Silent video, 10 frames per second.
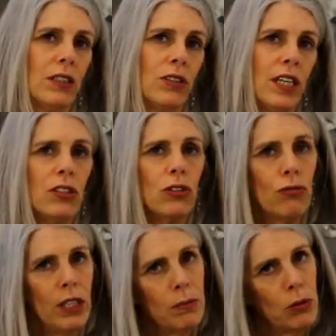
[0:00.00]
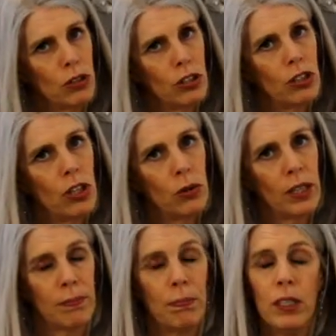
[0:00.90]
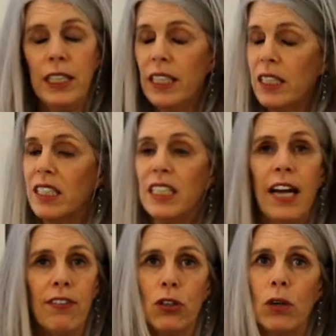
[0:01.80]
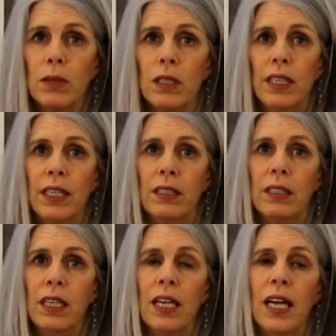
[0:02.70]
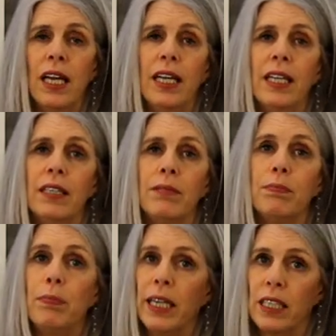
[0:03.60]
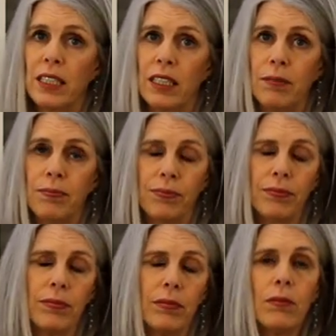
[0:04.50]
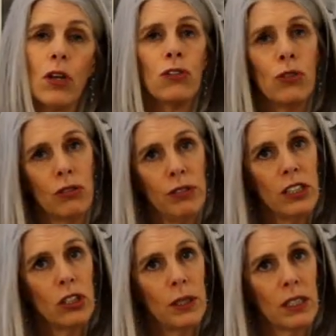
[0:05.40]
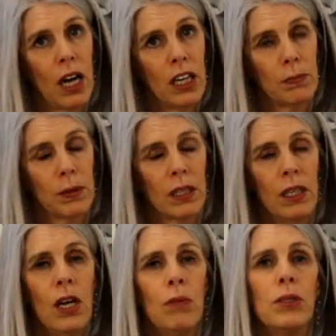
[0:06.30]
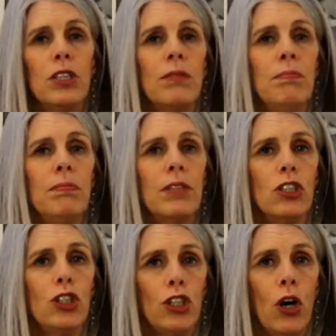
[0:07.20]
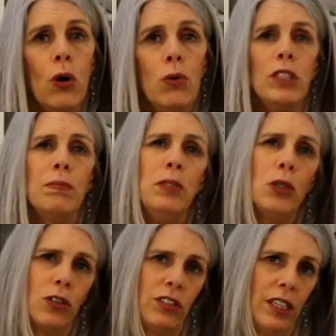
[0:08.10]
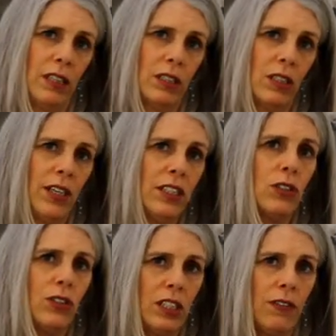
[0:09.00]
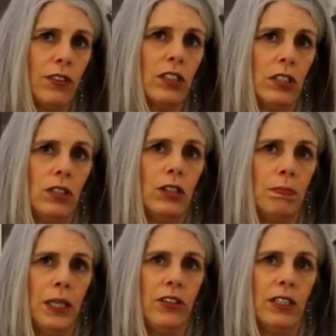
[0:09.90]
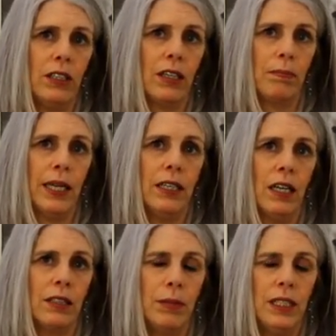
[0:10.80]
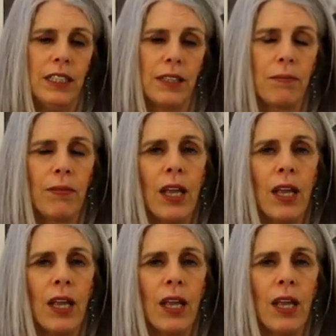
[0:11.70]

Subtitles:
Okay, so it's really important to know that bleeding is never normal in pregnancy. So it's a reason to go into the hospital. But the show is mucousy, alright, so it's different to your period, like bleeding.